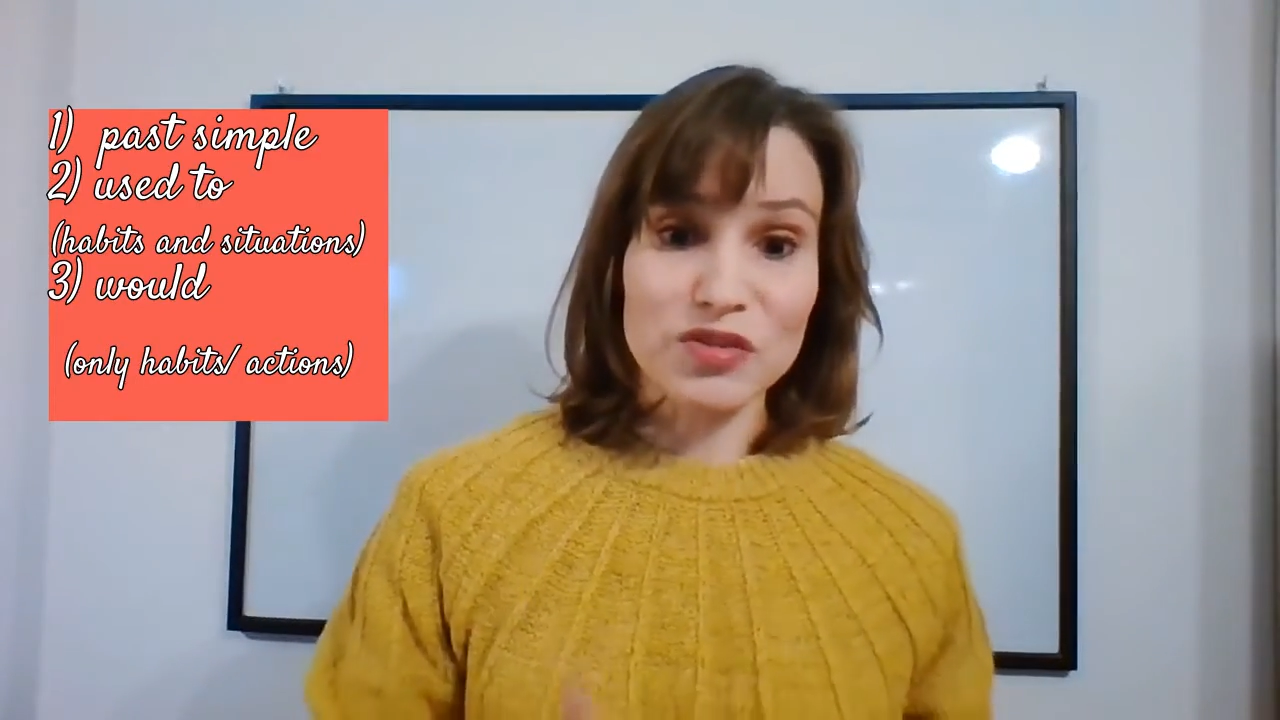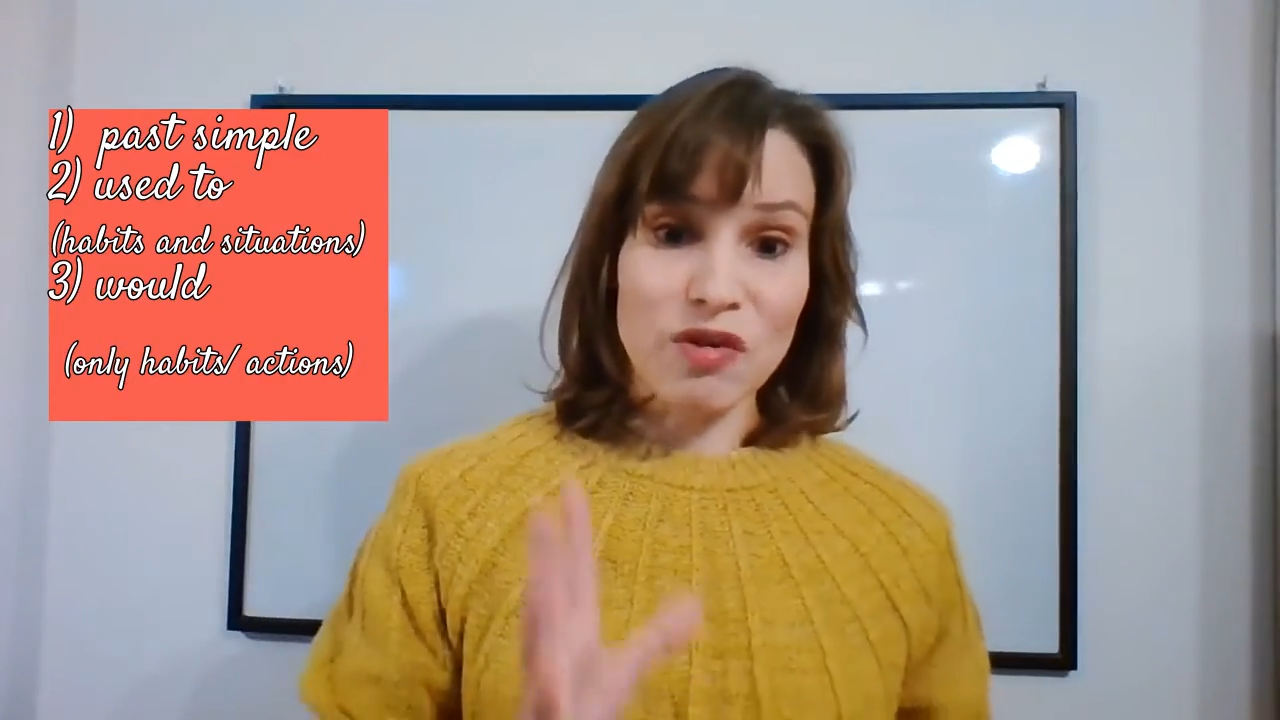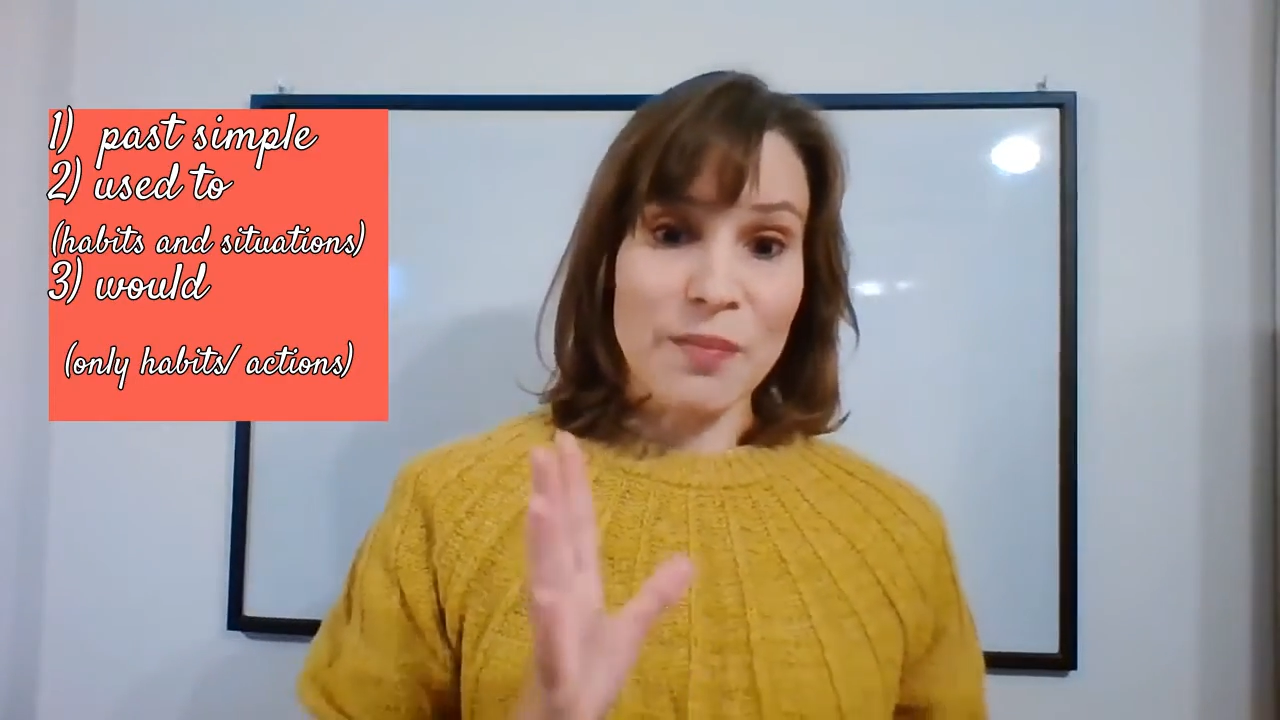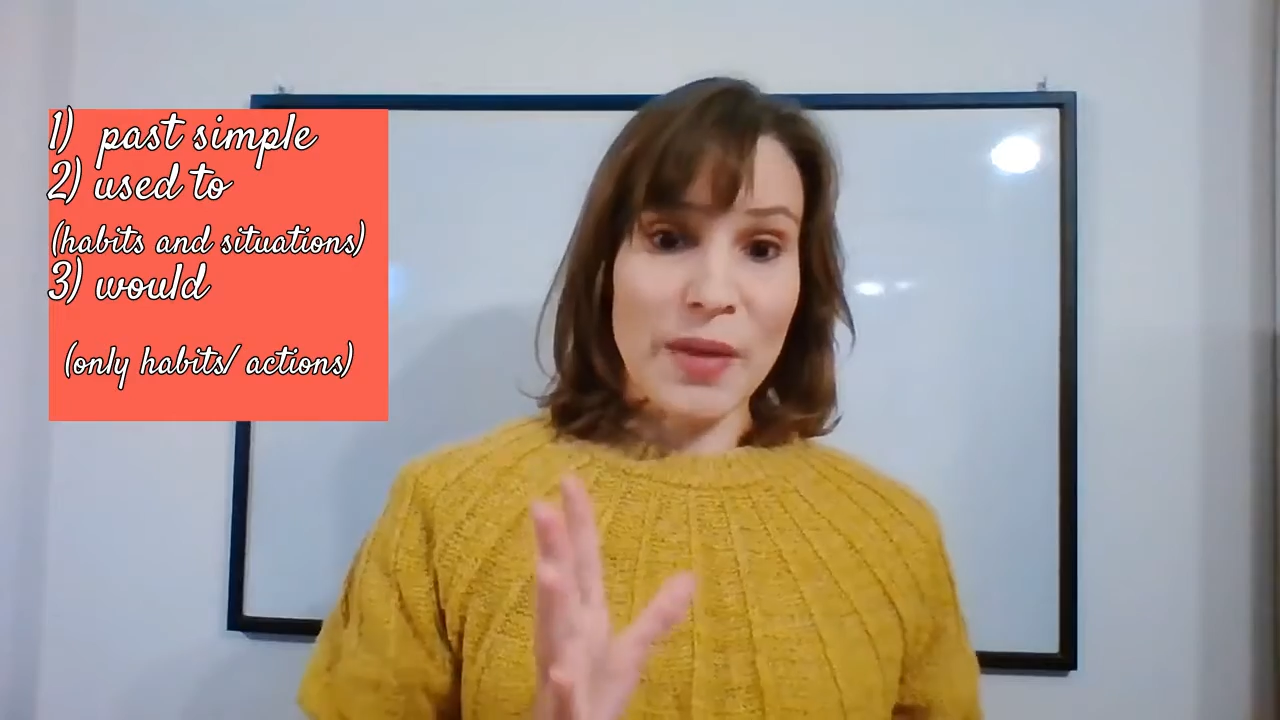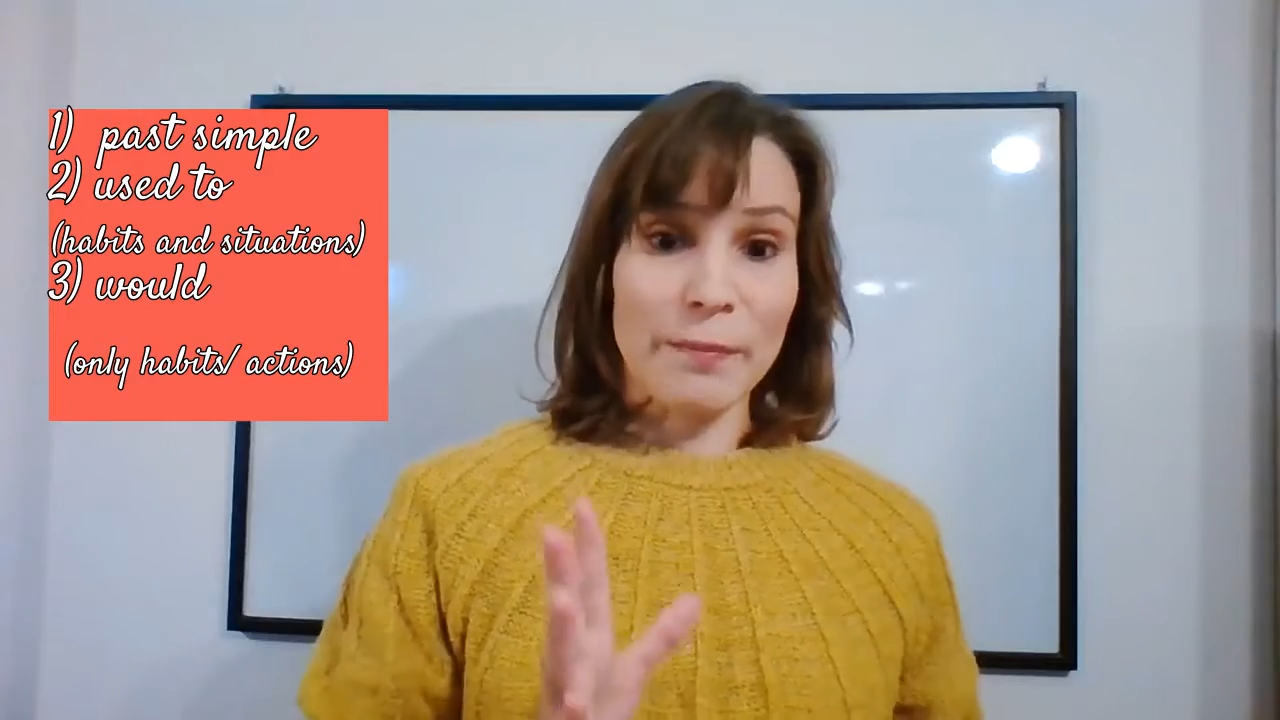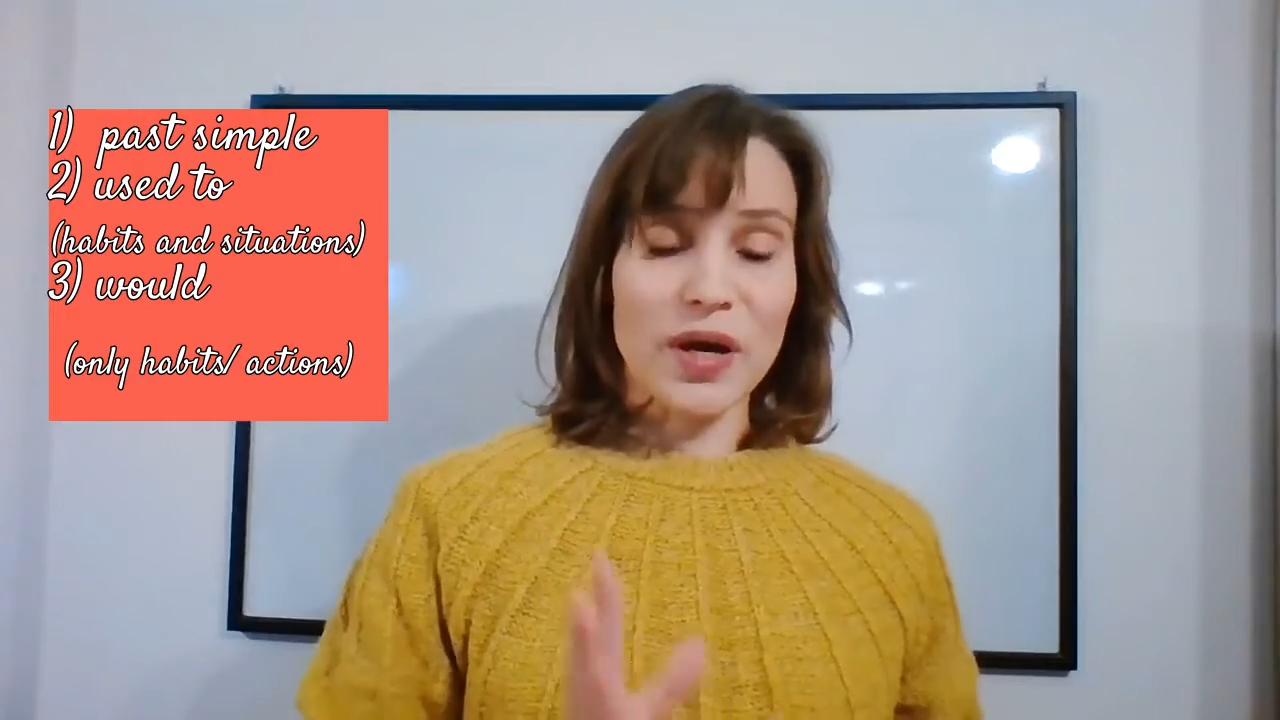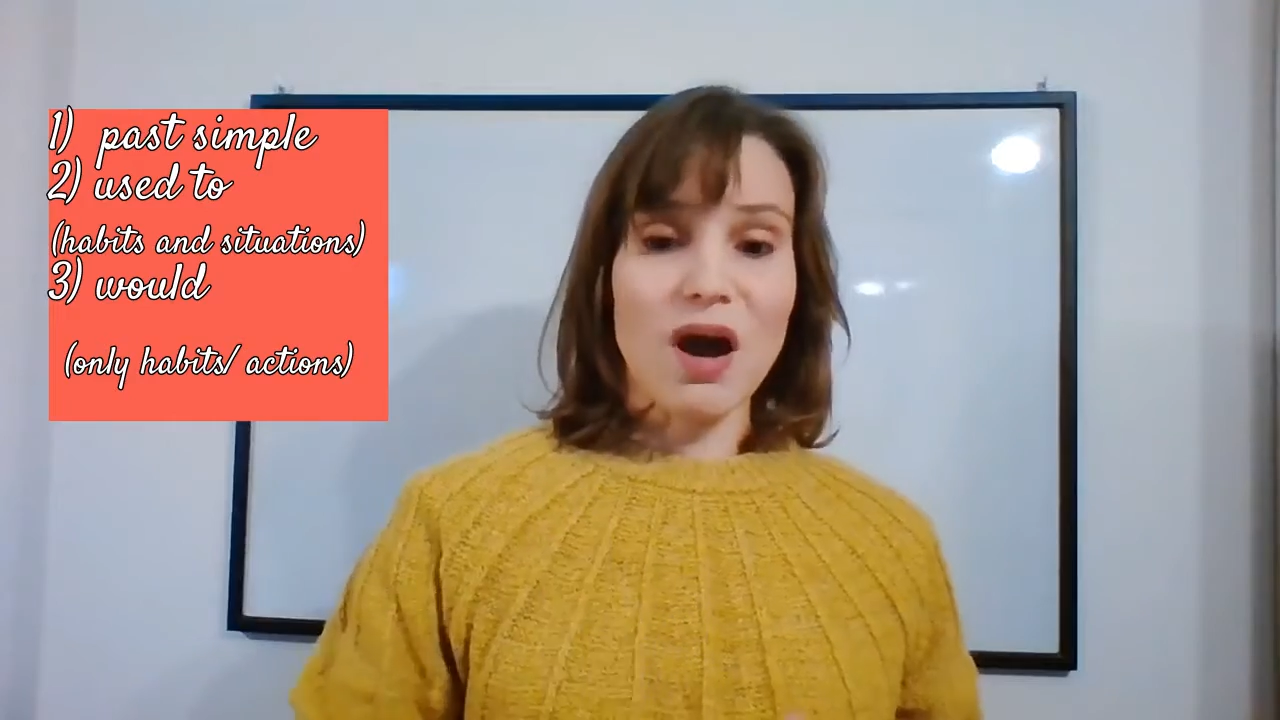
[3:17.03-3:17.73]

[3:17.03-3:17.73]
remember,